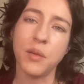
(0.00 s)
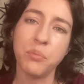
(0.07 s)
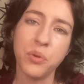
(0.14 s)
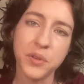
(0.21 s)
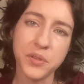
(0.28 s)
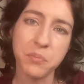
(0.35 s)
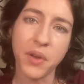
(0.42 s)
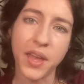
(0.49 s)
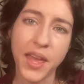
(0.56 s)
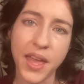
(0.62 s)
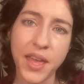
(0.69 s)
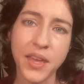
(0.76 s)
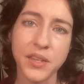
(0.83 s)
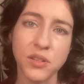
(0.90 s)
put my
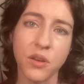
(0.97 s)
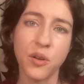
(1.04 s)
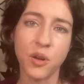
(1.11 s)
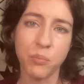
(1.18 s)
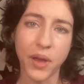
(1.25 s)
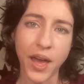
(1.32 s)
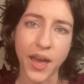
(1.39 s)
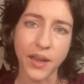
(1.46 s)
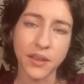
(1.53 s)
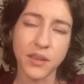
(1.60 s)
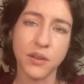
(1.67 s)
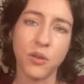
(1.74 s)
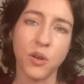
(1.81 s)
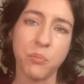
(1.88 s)
hand on her back,
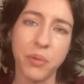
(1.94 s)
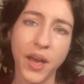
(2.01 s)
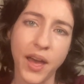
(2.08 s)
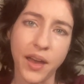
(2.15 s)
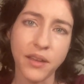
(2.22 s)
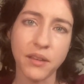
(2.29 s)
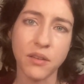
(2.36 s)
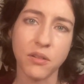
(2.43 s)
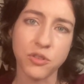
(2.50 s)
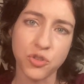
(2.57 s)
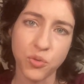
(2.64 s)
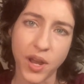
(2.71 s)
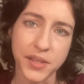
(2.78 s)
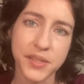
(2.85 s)
and her back, her
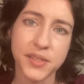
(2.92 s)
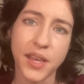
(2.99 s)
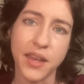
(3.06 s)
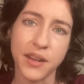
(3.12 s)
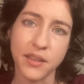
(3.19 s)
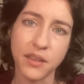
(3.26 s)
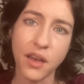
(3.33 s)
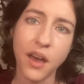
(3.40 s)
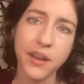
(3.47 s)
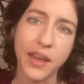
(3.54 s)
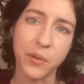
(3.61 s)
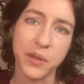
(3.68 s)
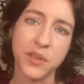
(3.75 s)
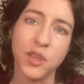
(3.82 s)
dress, had a
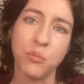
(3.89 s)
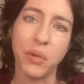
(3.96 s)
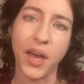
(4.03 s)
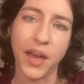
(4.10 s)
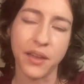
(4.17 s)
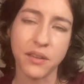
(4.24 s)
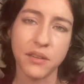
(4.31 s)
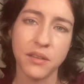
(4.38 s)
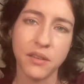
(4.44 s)
cutout in the back.